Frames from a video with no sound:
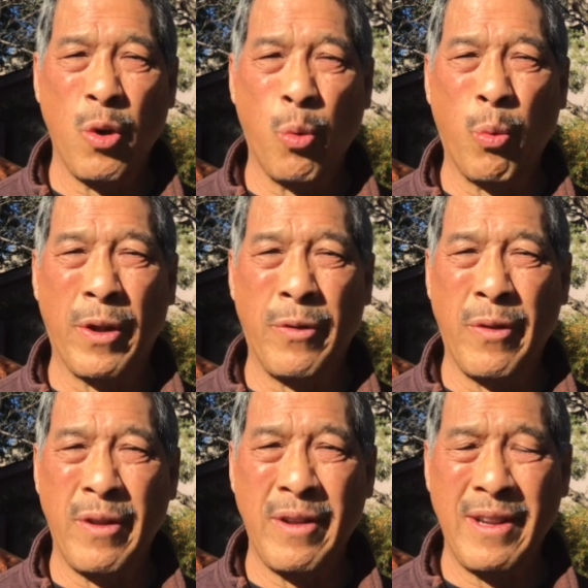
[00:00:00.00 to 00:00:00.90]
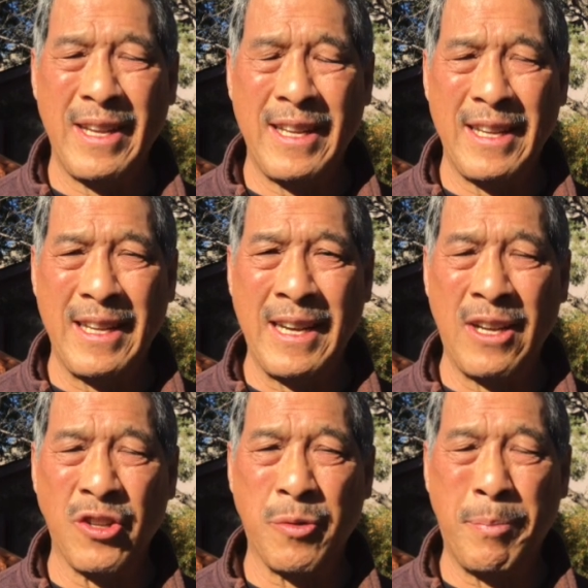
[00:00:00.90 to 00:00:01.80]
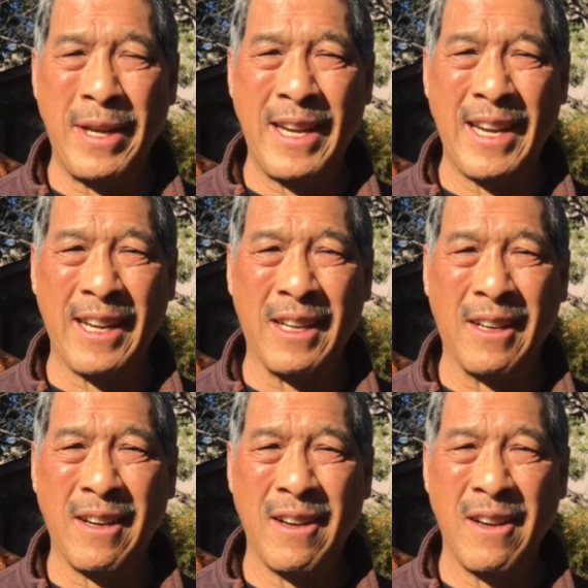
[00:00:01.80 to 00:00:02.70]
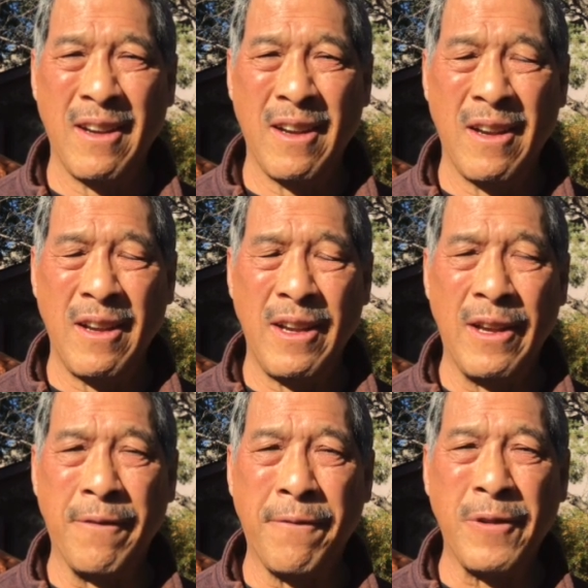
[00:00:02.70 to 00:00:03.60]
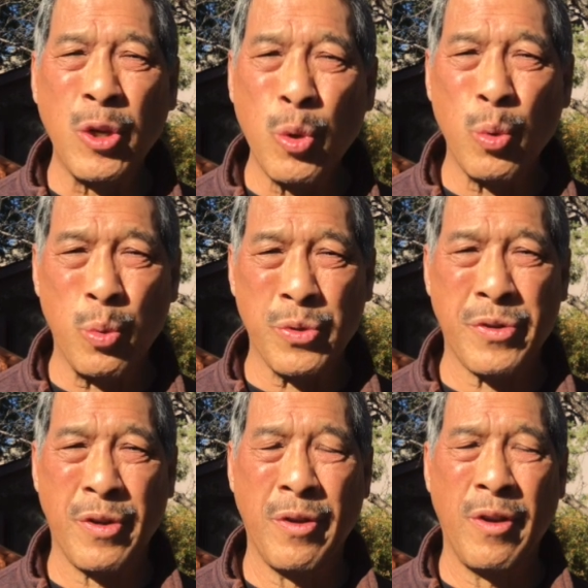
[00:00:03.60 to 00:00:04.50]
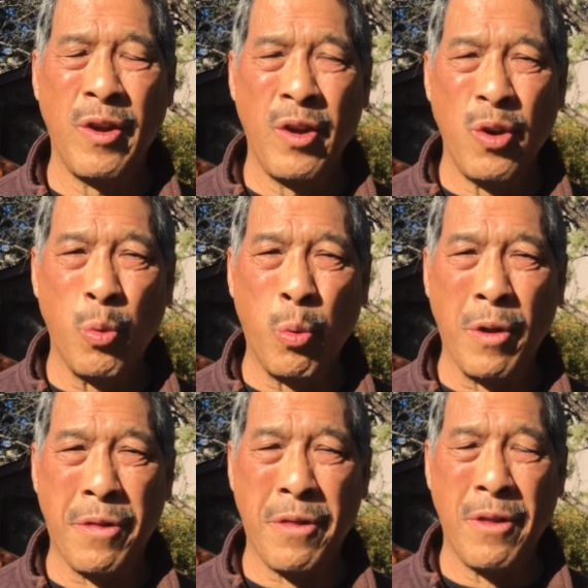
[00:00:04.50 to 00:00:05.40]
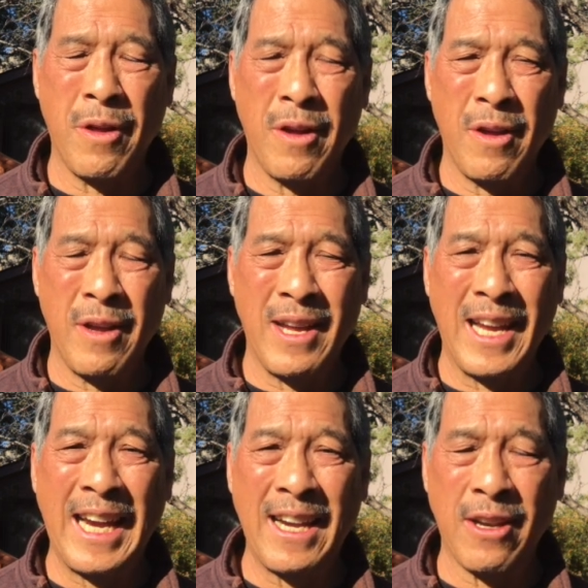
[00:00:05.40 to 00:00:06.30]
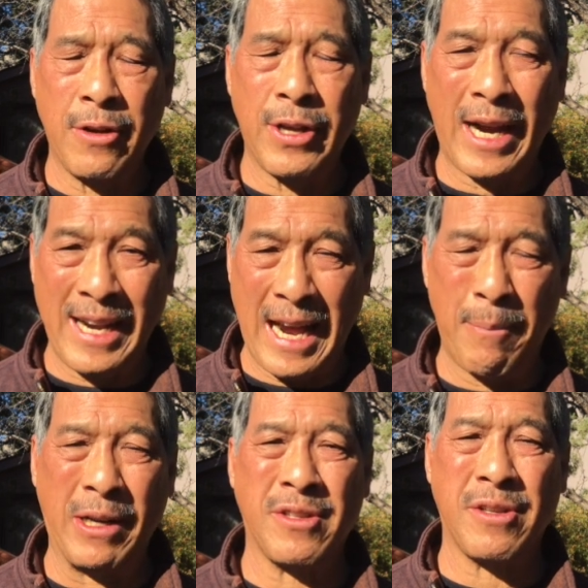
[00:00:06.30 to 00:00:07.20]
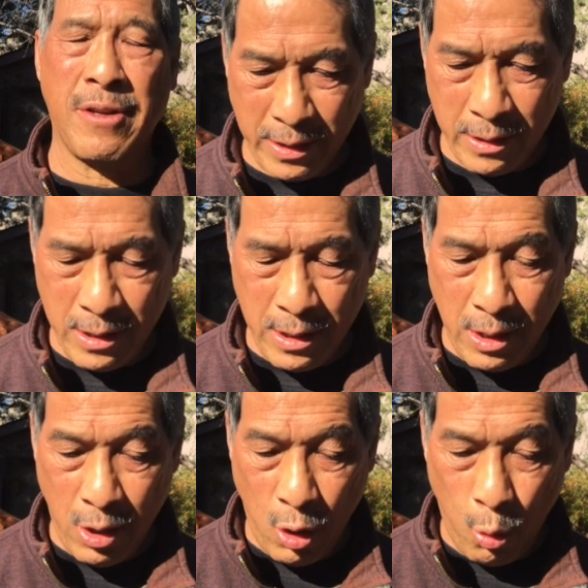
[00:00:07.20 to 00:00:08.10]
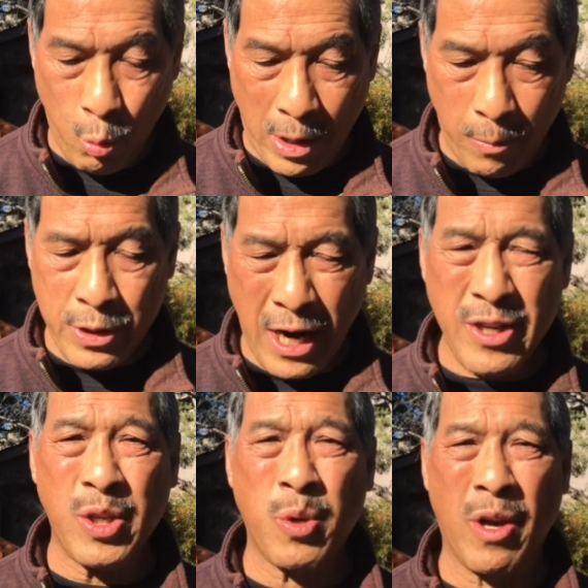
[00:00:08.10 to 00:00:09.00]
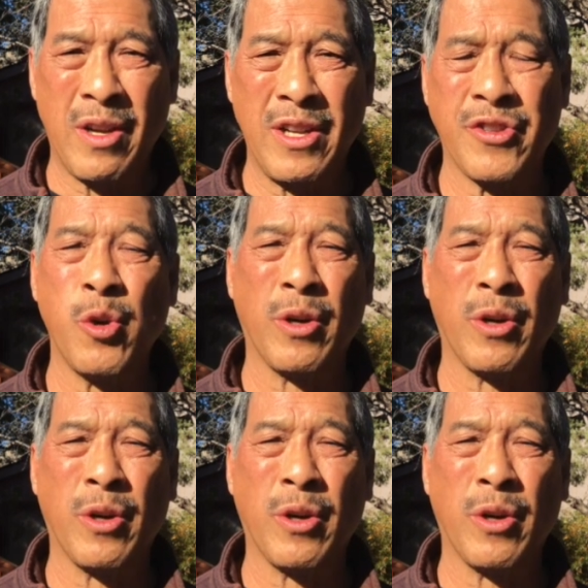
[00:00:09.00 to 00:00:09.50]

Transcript: when it is being infused with hidden dynamics. Well, Taiji Quan is no